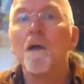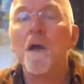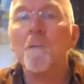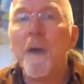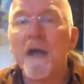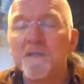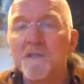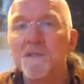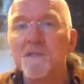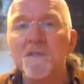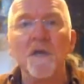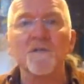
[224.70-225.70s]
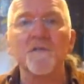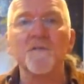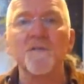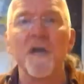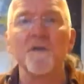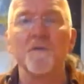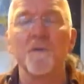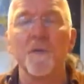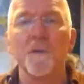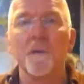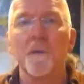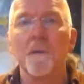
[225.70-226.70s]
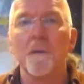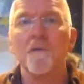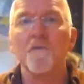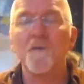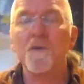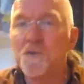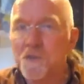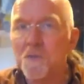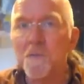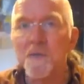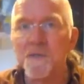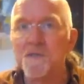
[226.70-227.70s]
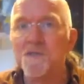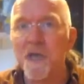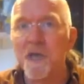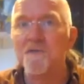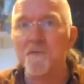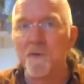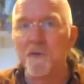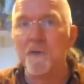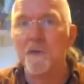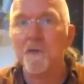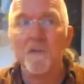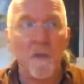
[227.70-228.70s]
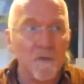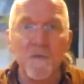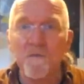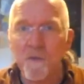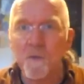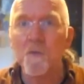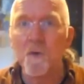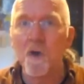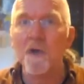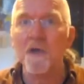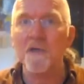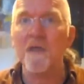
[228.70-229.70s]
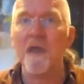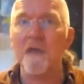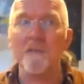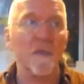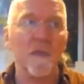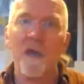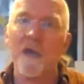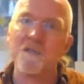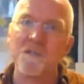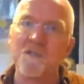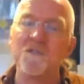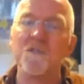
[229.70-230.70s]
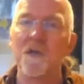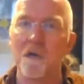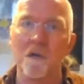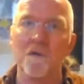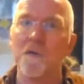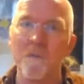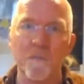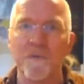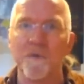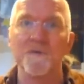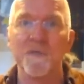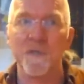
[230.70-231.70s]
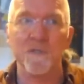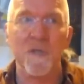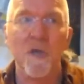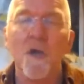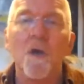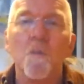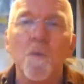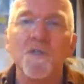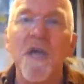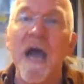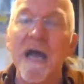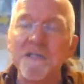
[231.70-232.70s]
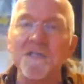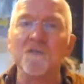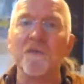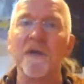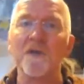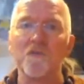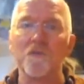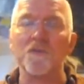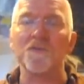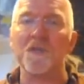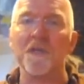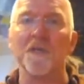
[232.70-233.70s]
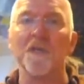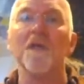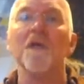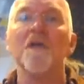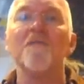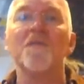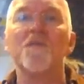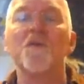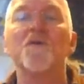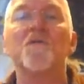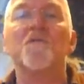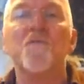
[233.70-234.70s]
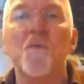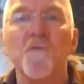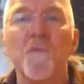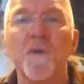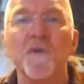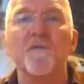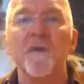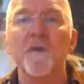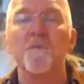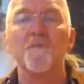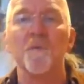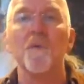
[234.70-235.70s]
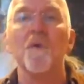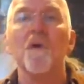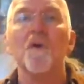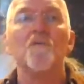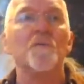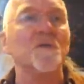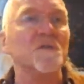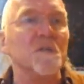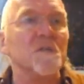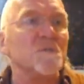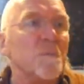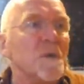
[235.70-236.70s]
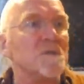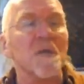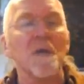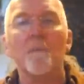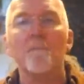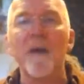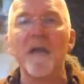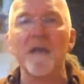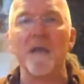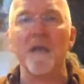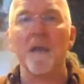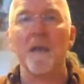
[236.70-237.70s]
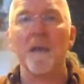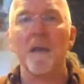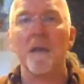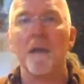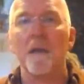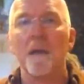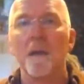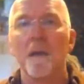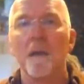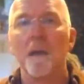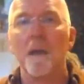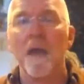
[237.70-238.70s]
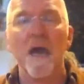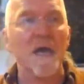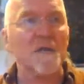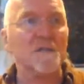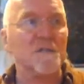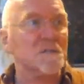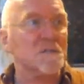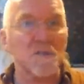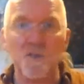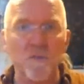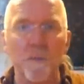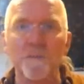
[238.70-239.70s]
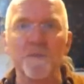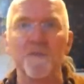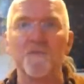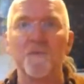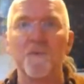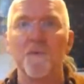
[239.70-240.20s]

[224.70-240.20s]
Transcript: Go back to the start of January, the first 2 weeks of January. Those of you who got hit then, it's the start of a process, which as the Grand Cross hit in the third and fourth week of April, reached its most manic and disruptive